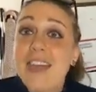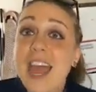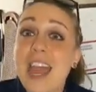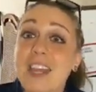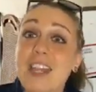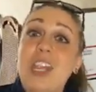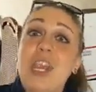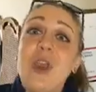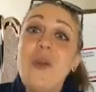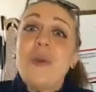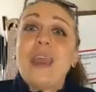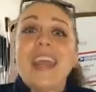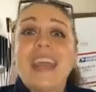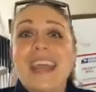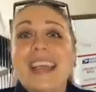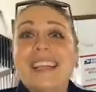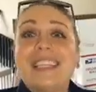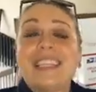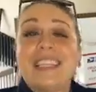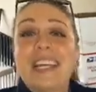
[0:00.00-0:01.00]
and then you
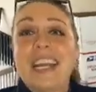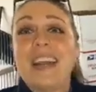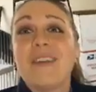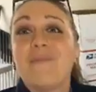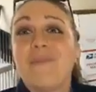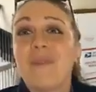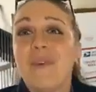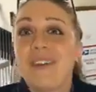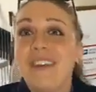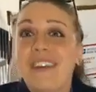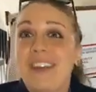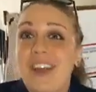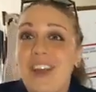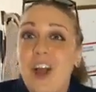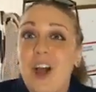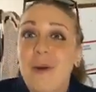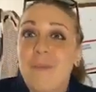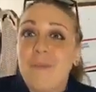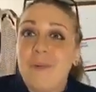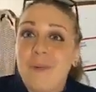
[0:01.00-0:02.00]
get a sample in a
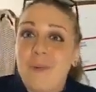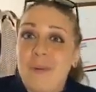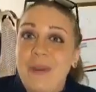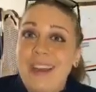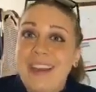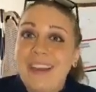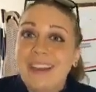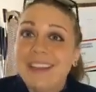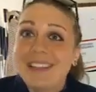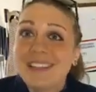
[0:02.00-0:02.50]
couple weeks